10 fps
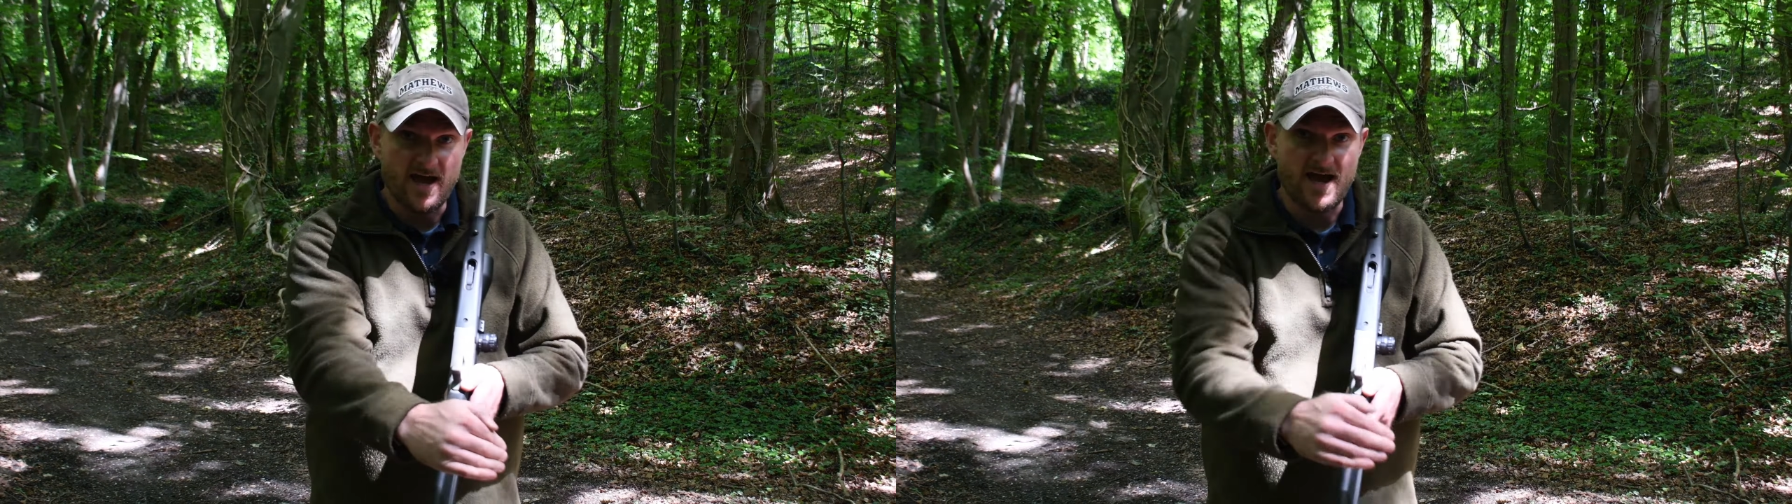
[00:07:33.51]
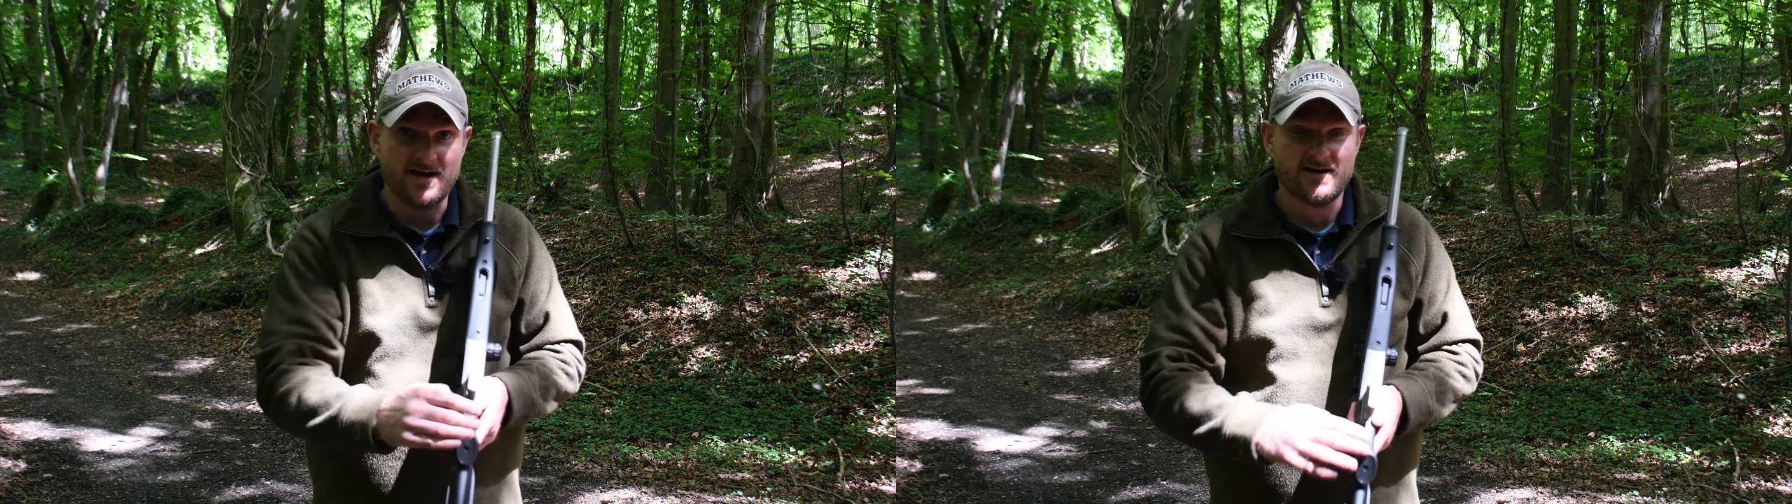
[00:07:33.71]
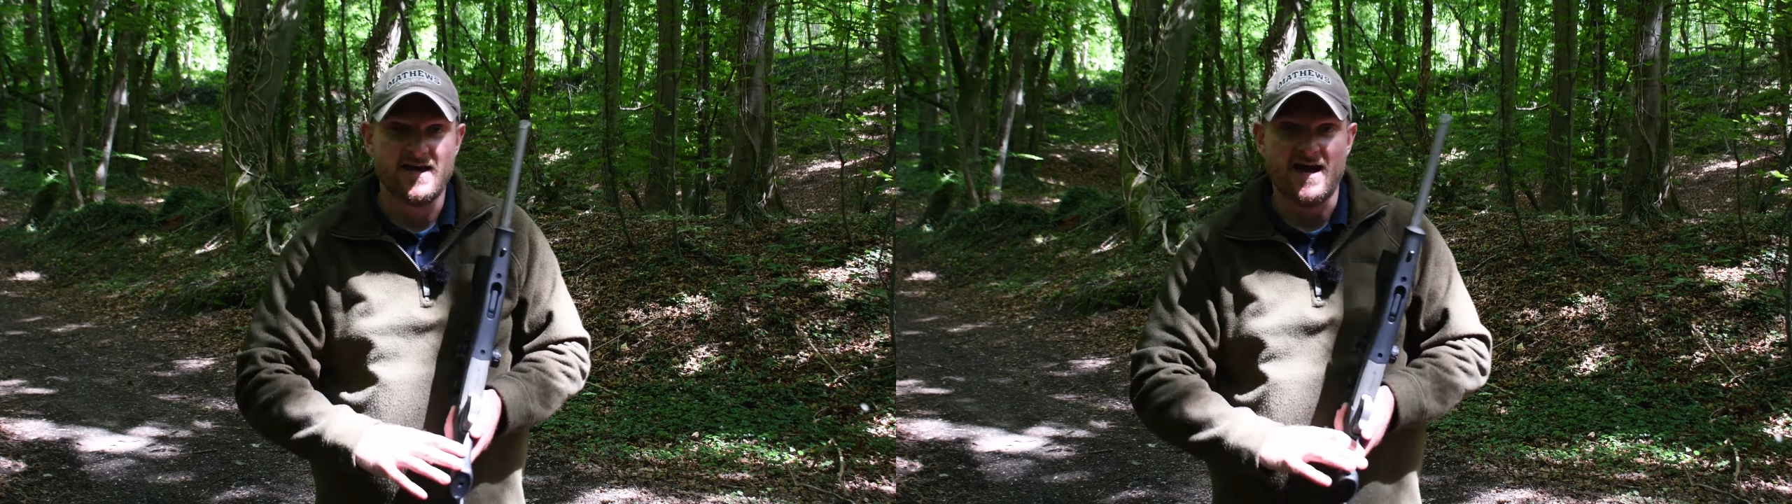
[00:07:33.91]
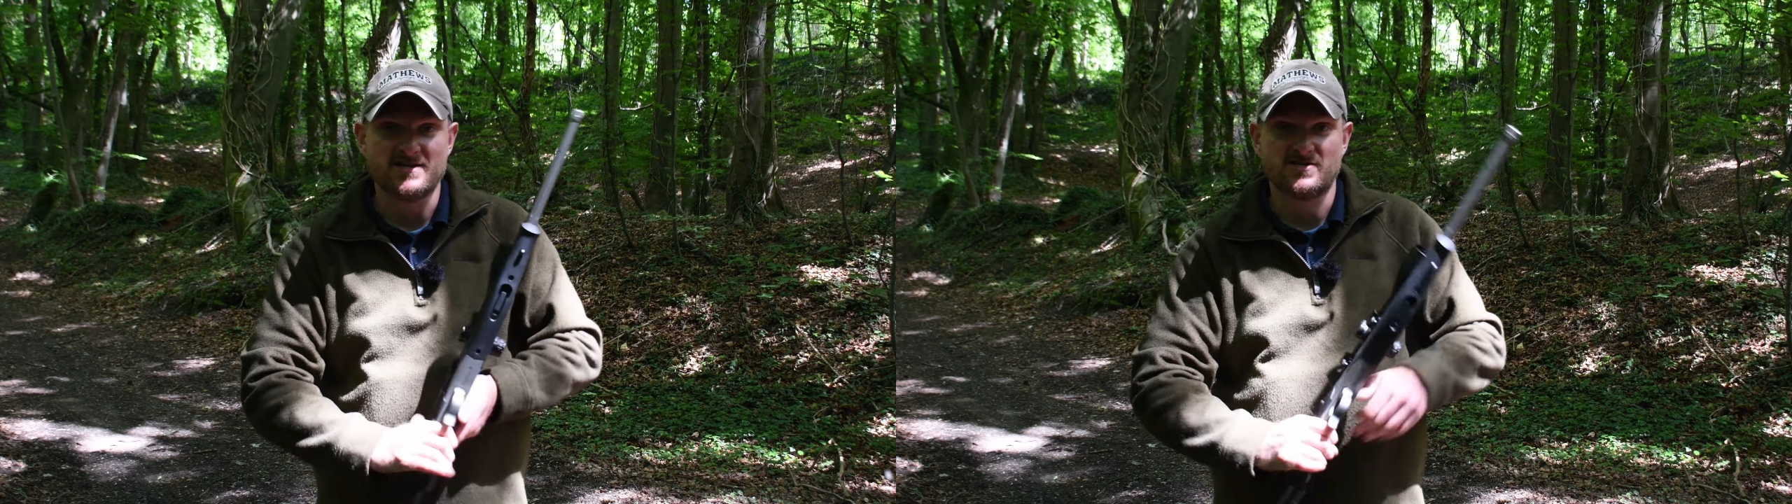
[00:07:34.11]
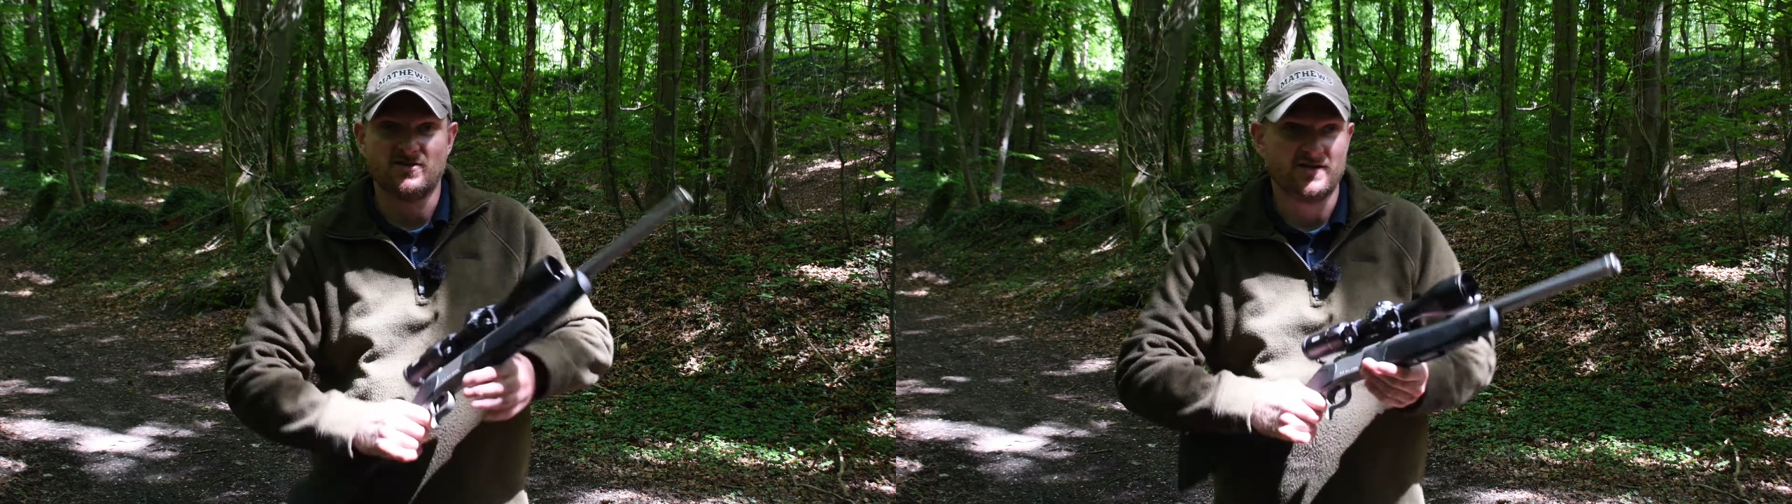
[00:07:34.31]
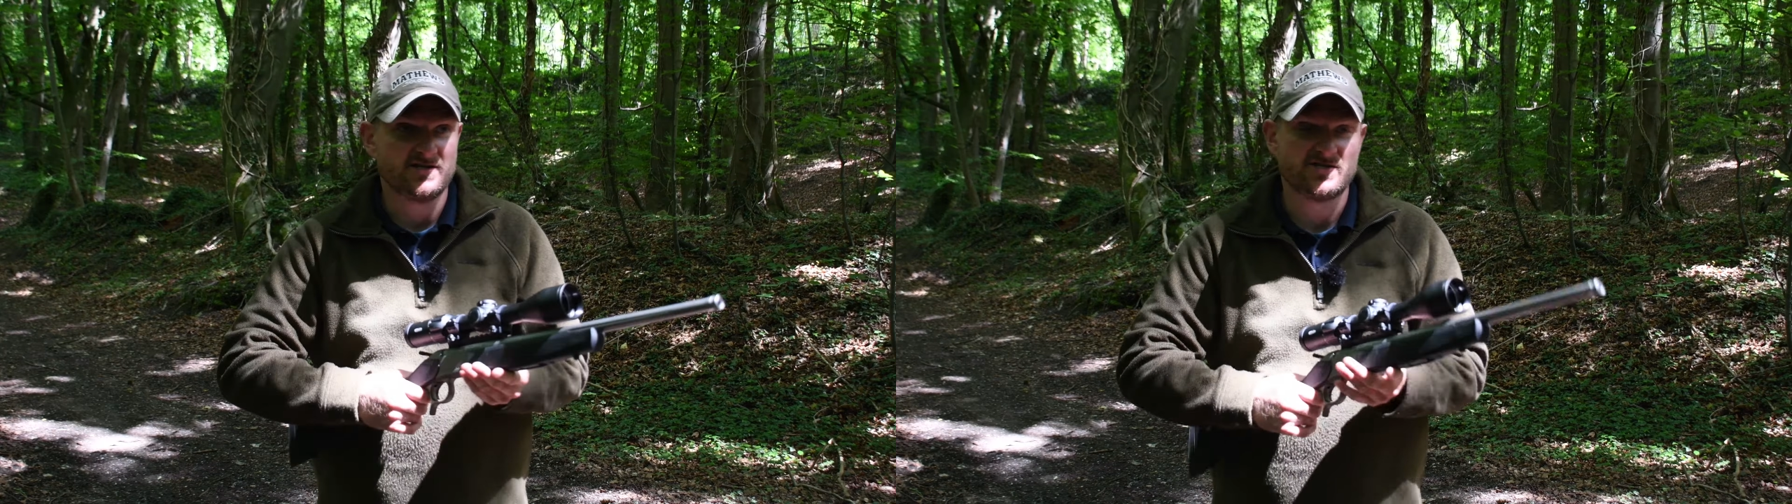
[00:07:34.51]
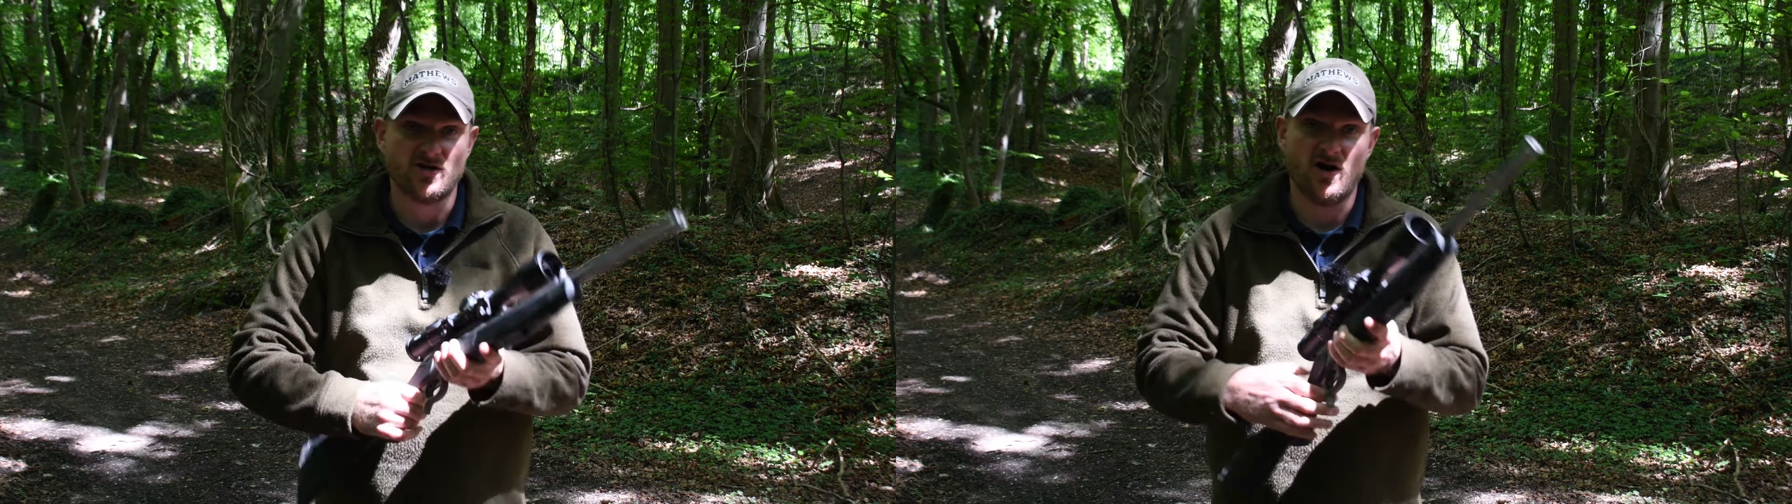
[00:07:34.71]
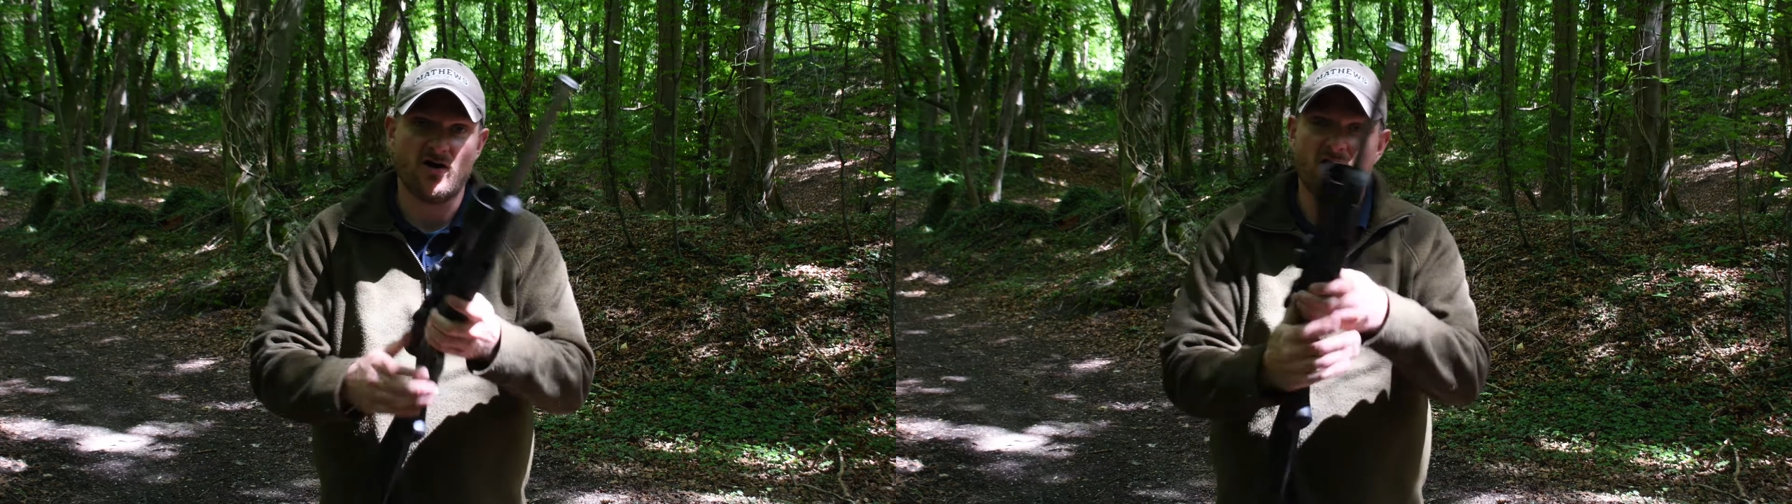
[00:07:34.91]
hand cast on this
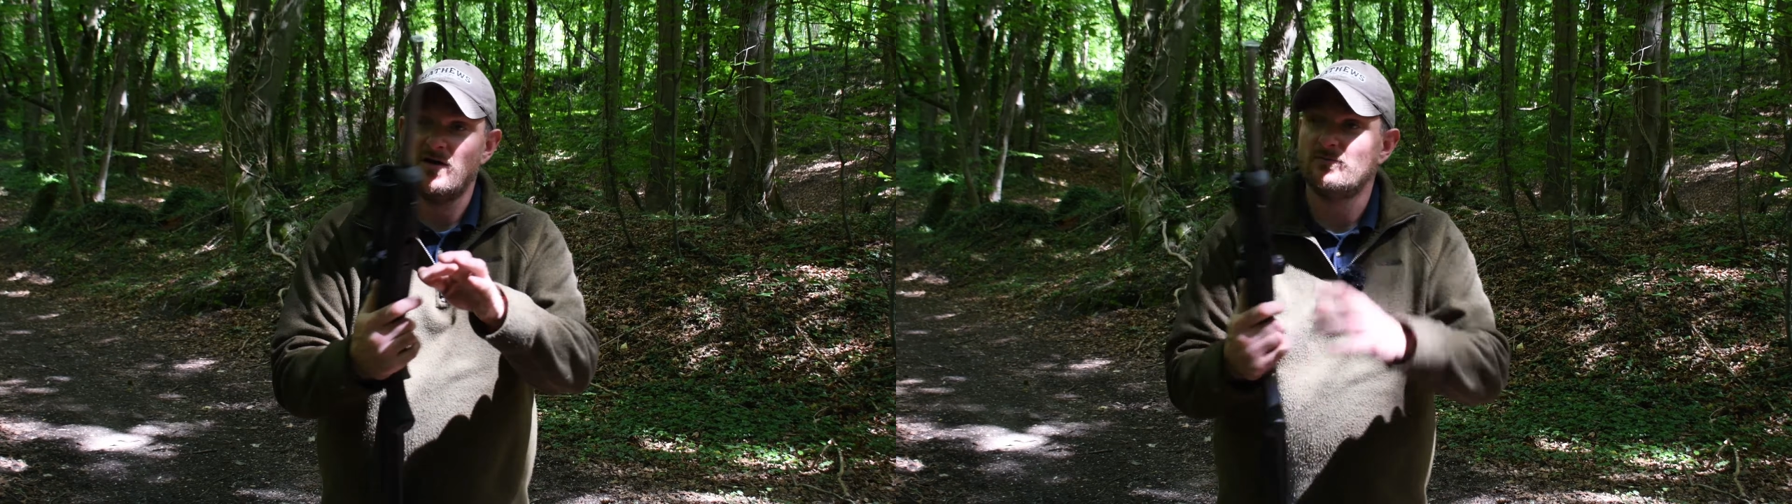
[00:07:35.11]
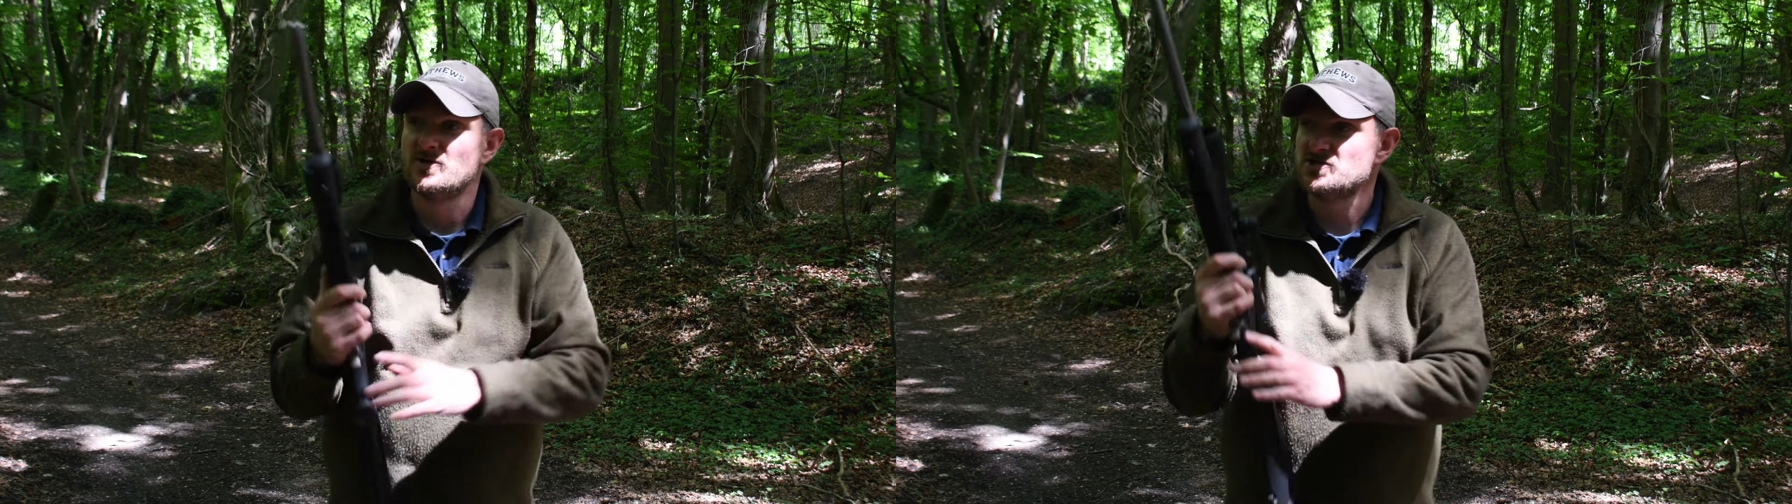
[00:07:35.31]
stock, but